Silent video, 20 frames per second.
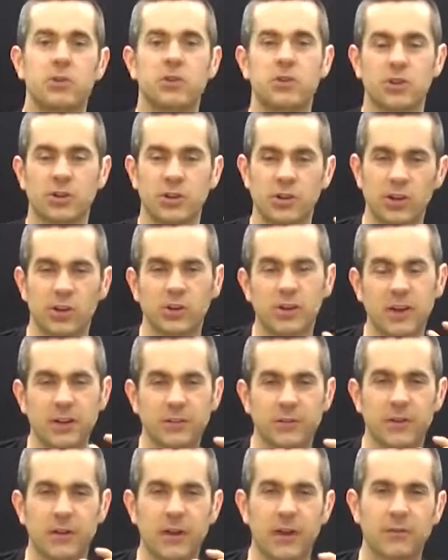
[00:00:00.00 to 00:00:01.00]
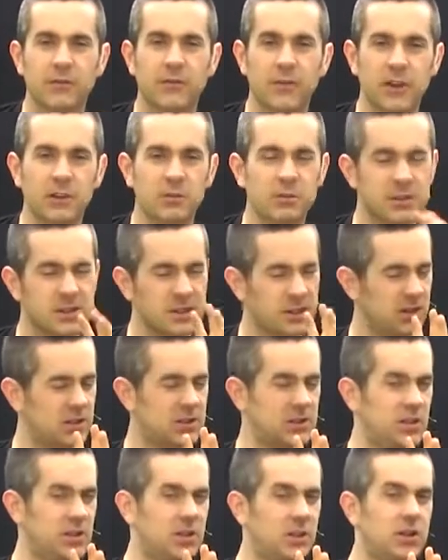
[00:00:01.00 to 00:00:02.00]
you're looking for that frequency that
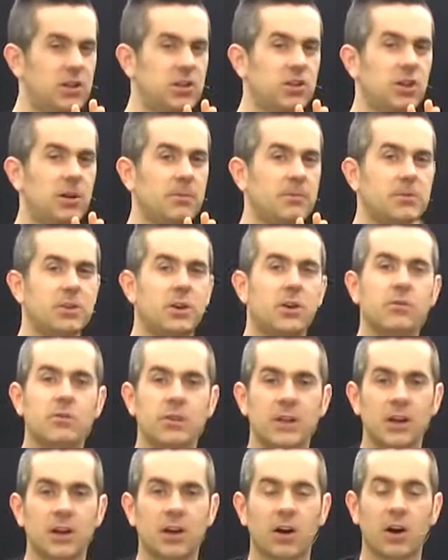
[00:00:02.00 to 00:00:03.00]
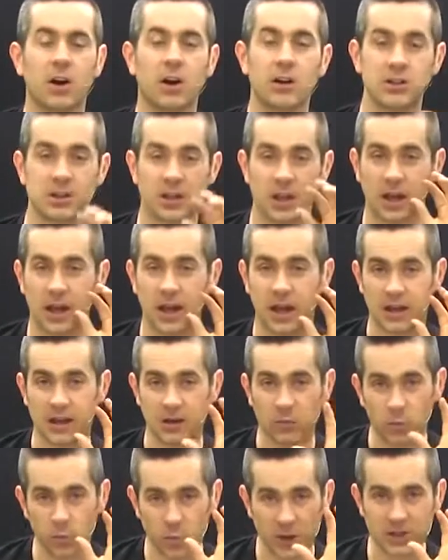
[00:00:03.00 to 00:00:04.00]
suddenly jumps out really harsh. And
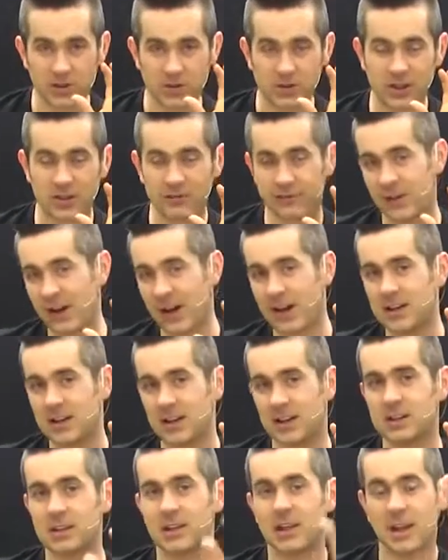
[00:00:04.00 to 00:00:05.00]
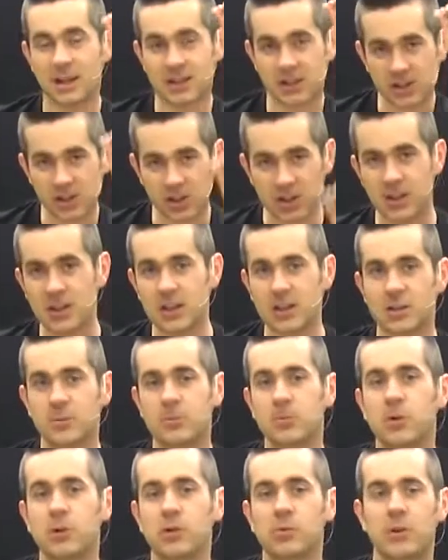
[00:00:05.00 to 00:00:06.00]
when you find it, it's suddenly going to
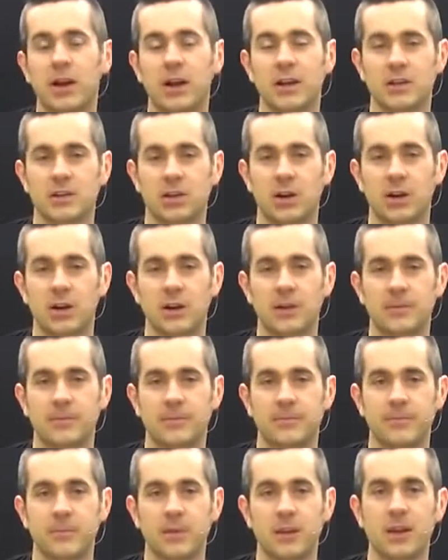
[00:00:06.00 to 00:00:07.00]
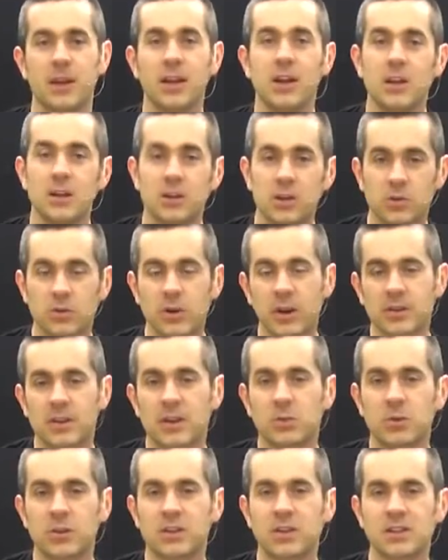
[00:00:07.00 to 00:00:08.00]
pull right down. The great
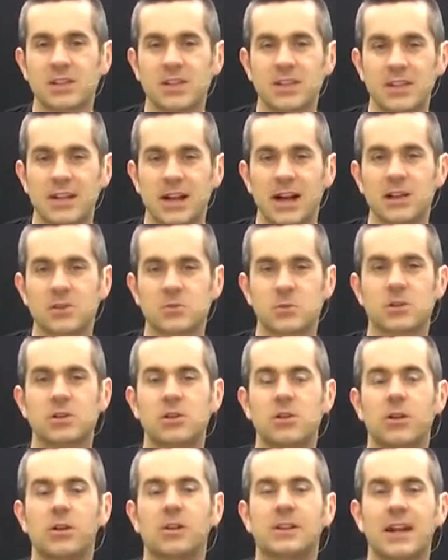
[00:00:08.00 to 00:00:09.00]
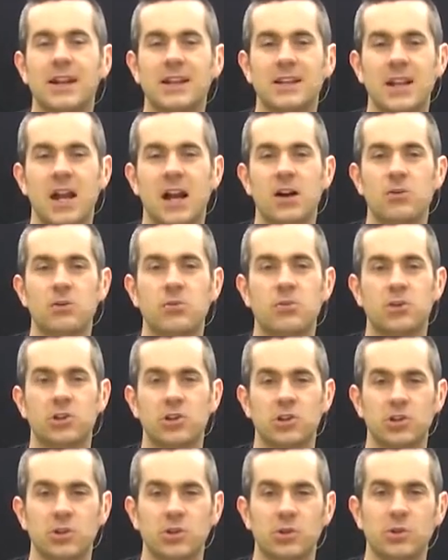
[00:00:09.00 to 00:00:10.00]
thing with this is it has what's called a narrow
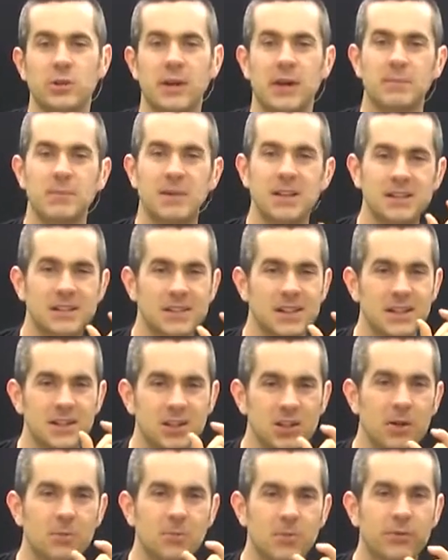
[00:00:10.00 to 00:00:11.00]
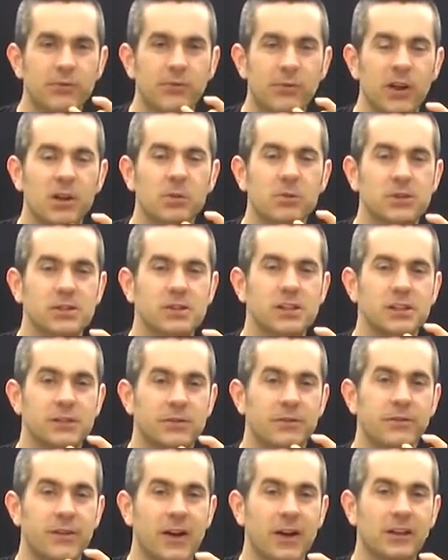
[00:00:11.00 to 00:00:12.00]
Q. It means the number of frequencies
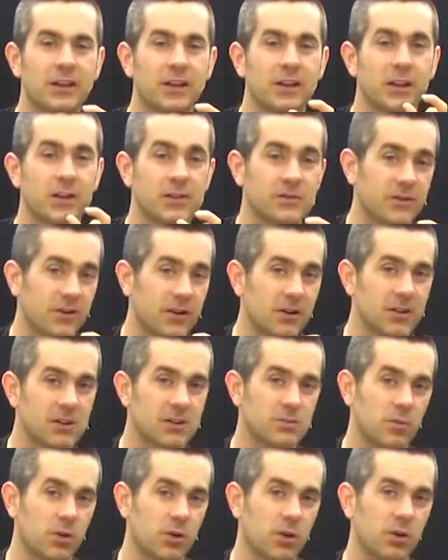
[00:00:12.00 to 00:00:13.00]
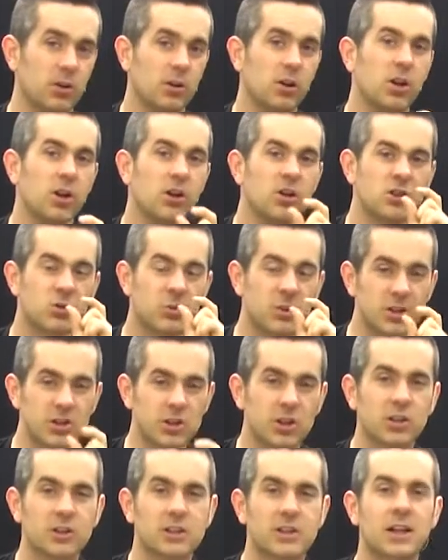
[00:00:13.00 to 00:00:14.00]
affected is very small. So it
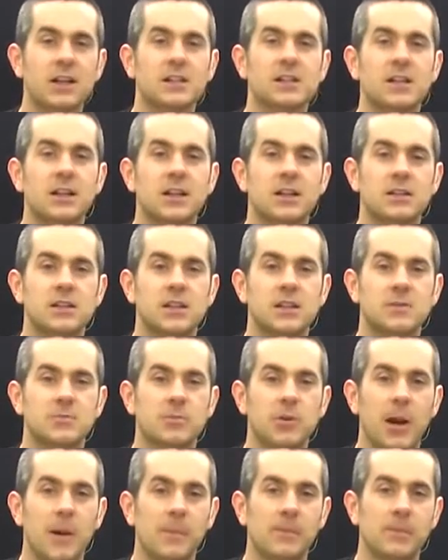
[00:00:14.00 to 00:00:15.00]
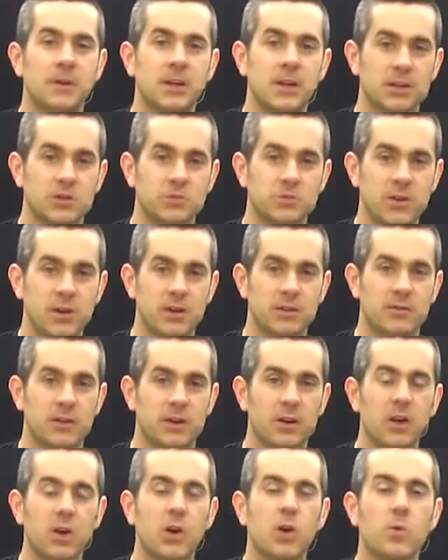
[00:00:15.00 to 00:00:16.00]
just isolates this problem and gets rid of
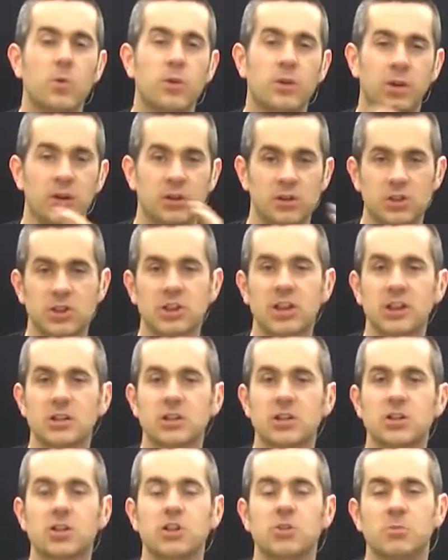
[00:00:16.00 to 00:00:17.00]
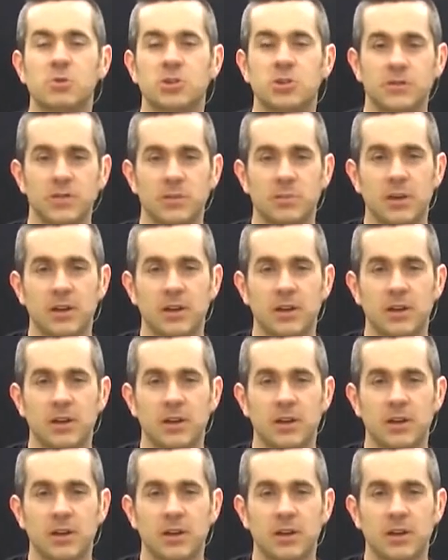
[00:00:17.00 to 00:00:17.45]
it without changing too much of your